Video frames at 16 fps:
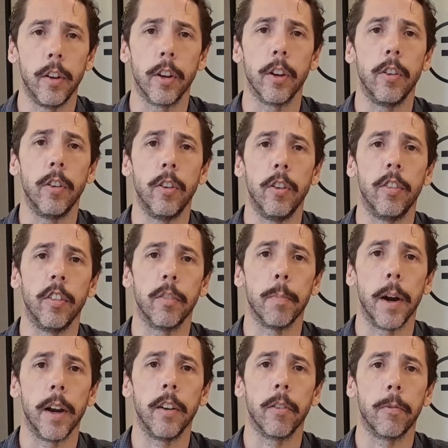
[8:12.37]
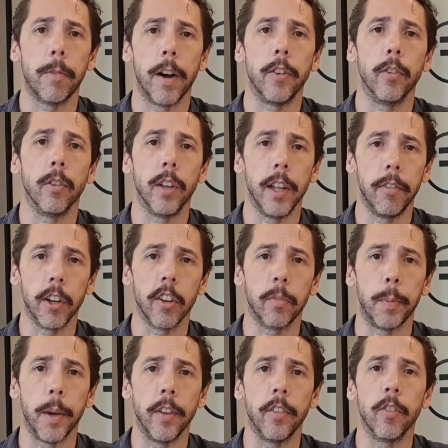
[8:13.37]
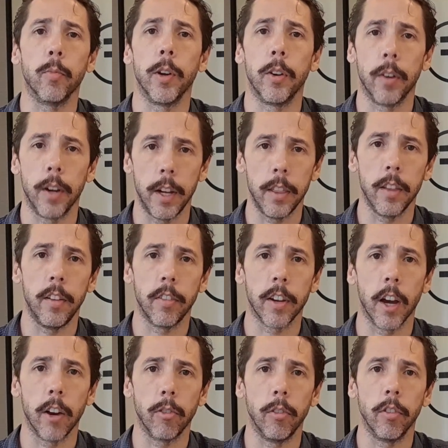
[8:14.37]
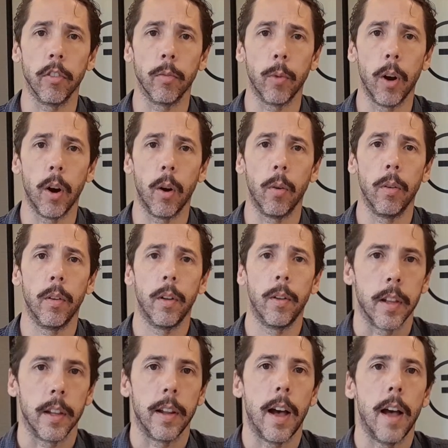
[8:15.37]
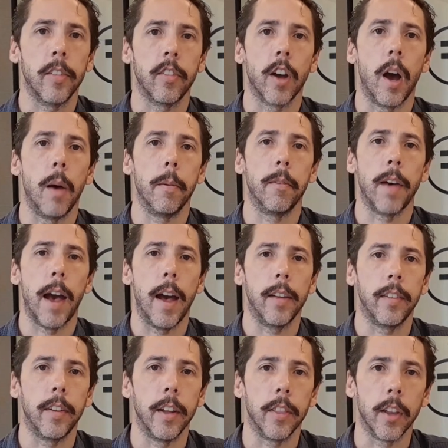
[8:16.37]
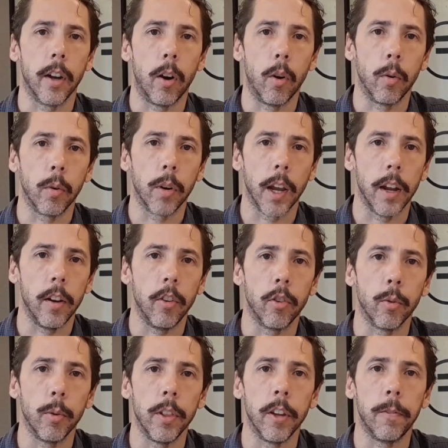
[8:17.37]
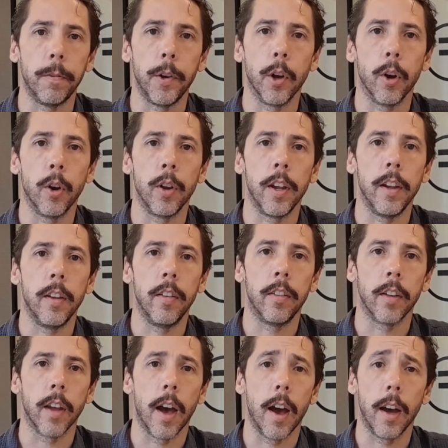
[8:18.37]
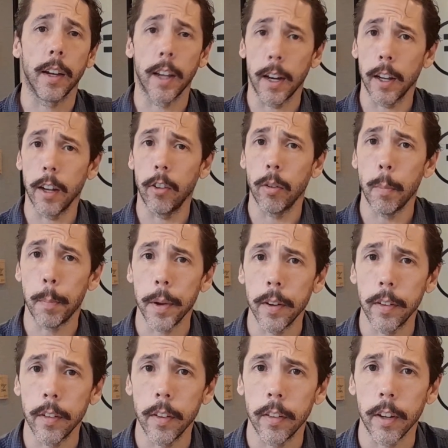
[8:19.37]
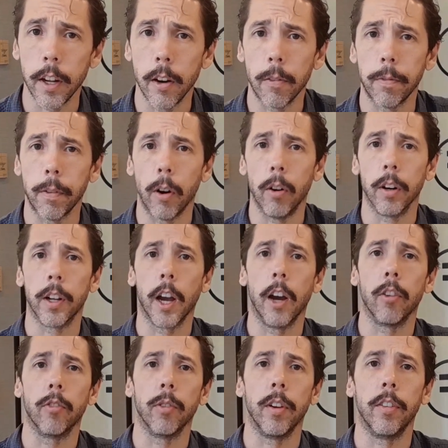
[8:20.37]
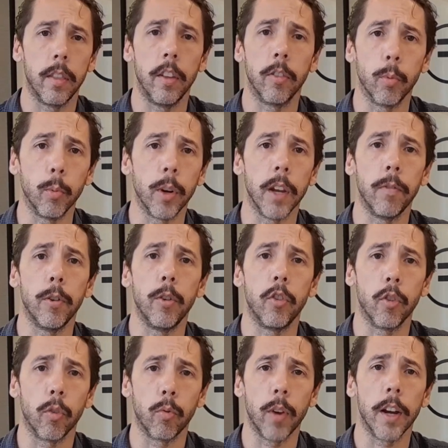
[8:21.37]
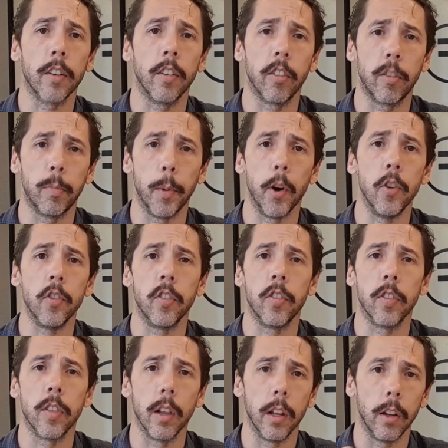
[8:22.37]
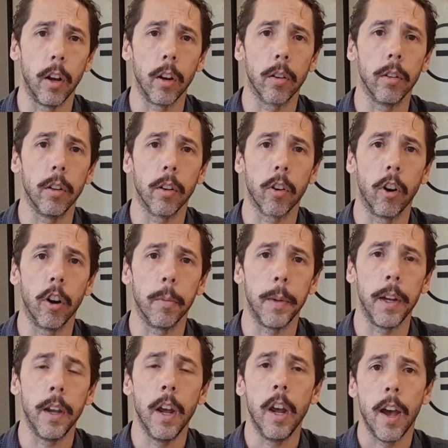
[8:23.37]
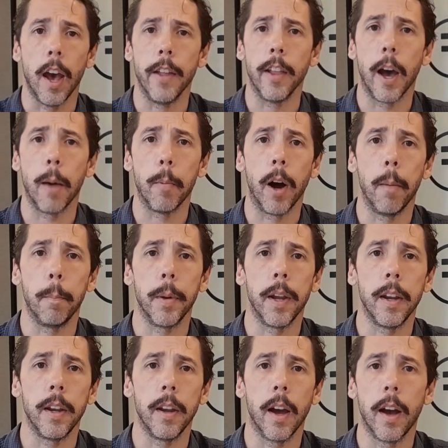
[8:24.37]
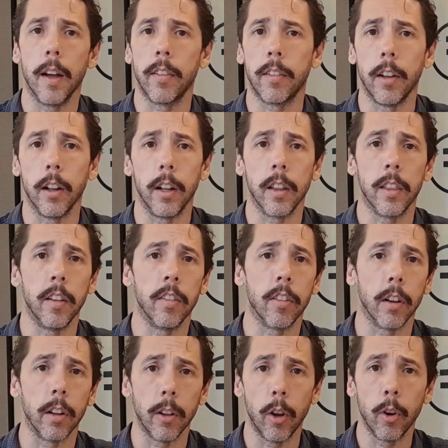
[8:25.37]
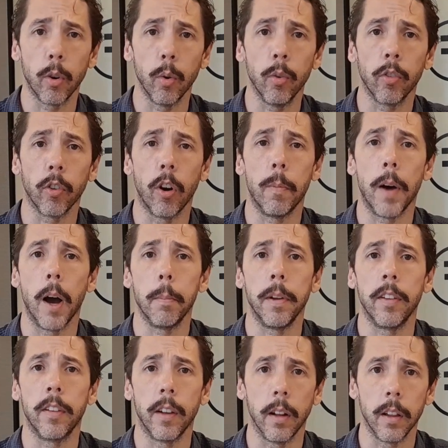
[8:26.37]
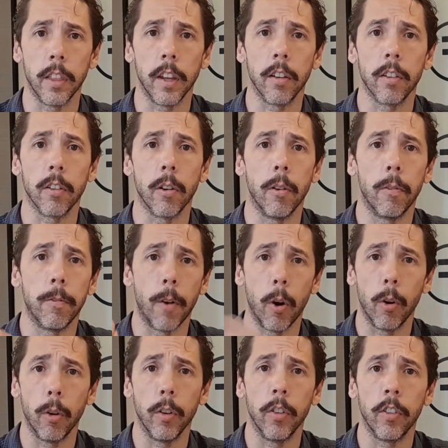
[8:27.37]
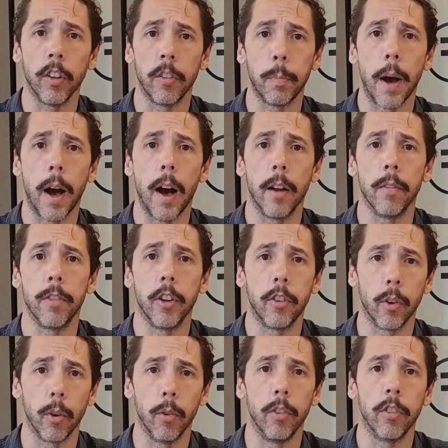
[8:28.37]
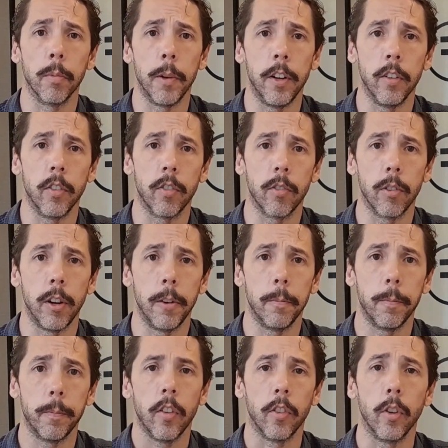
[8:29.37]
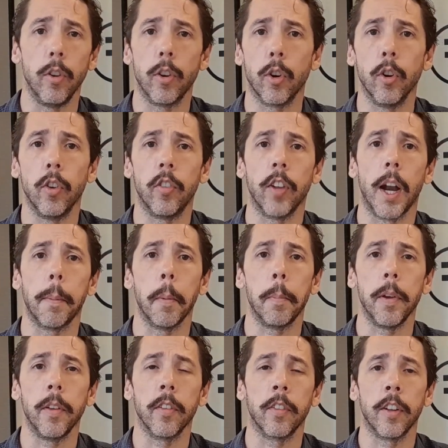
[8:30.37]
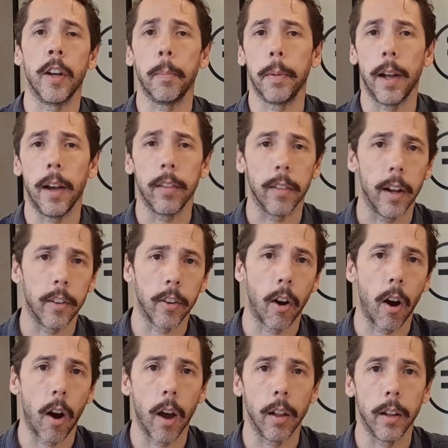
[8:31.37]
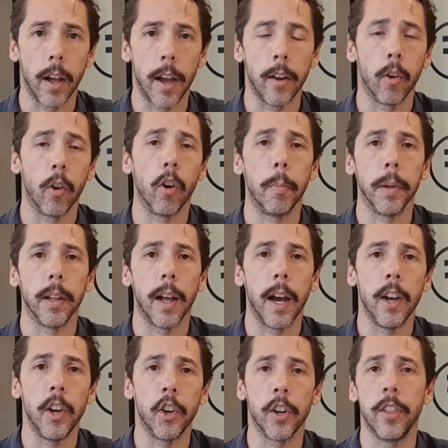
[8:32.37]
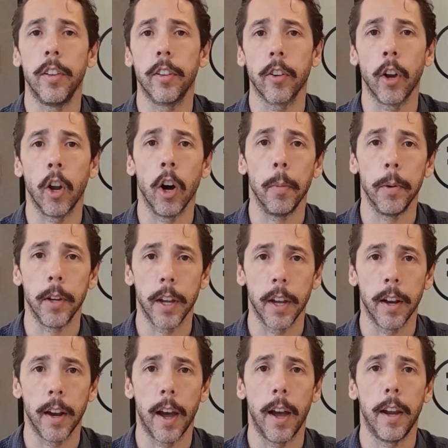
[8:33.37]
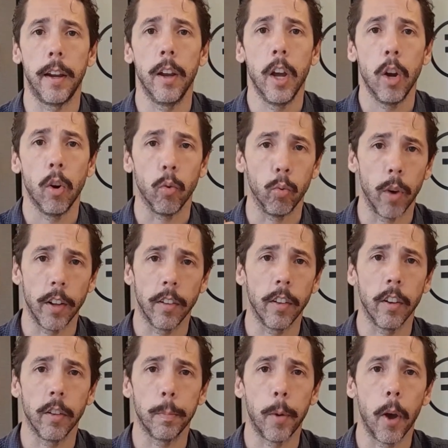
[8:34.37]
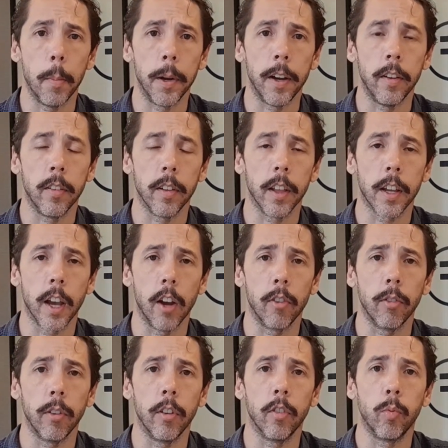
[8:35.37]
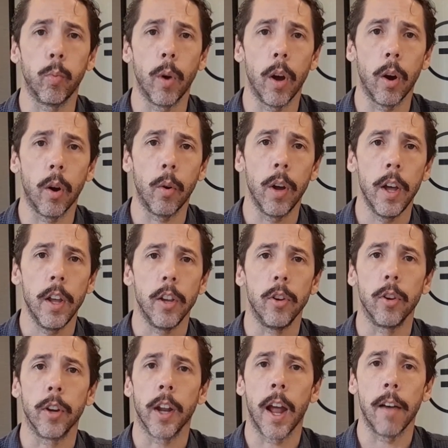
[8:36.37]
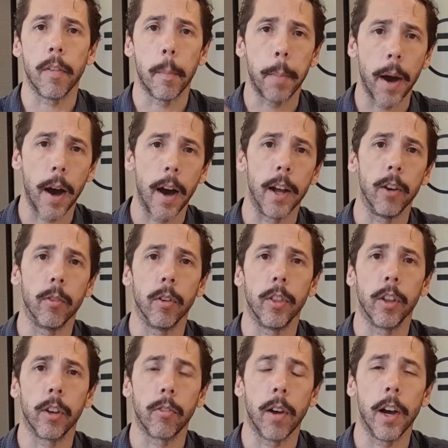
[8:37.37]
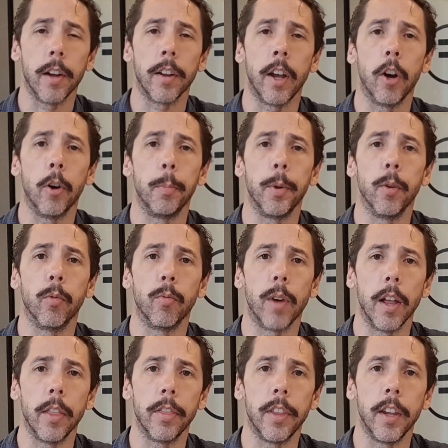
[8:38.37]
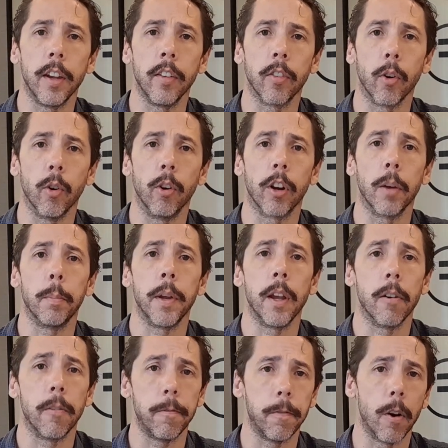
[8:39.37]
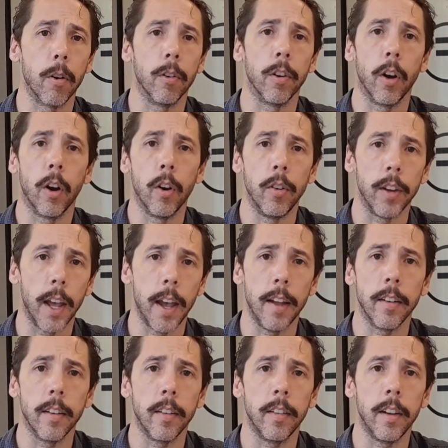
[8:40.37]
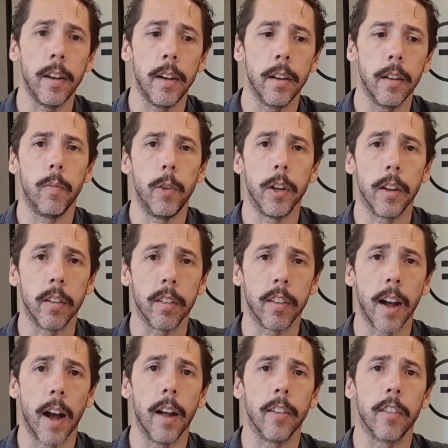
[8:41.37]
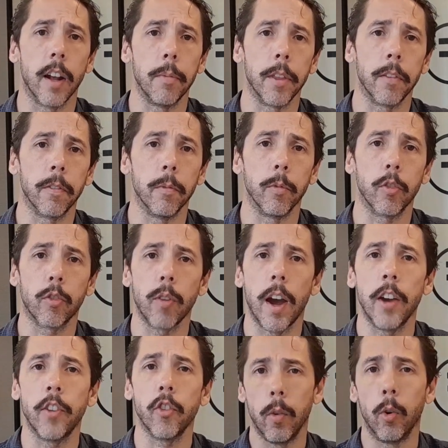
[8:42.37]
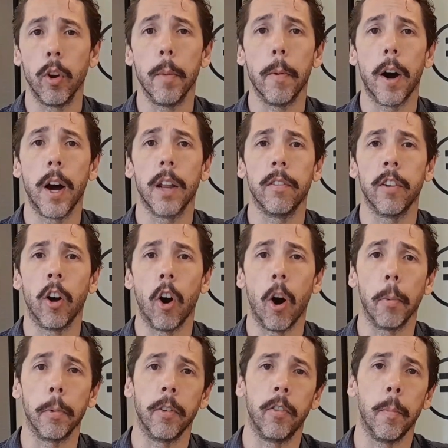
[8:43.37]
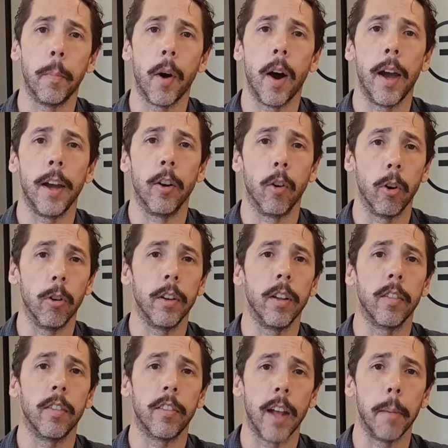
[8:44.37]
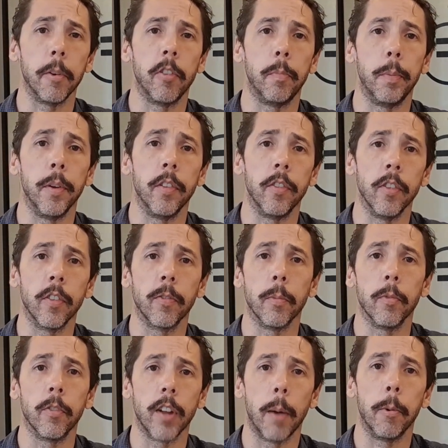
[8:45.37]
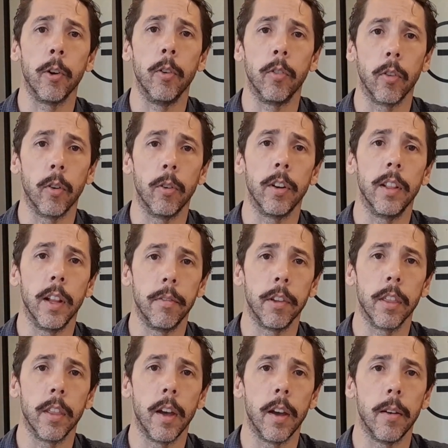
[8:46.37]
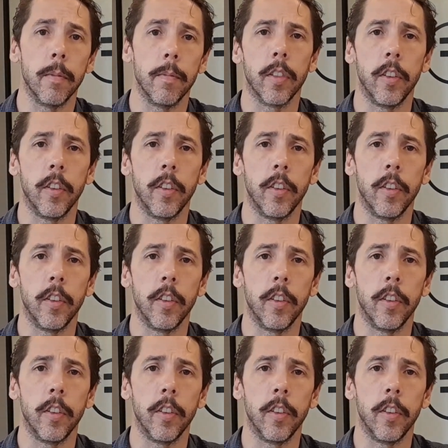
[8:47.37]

You can use this money to fund your living expenses when you're in these countries as well. The last type of asset that I'll get into in this video is uh, getting into business in a foreign country. This will give you direct exposure to the local economy, and that might be uh, selling things to locals or might be selling things to foreigners as part of the tourism industry. So you could set up a business in a place like Thailand or Malaysia, and this could help you get a residence permit into the country as well. You could have a partner on the ground to help you run things, or it could be a foreign owned entity. You can start something from scratch, or you might even opt to buy an already established business from someone who's already living there.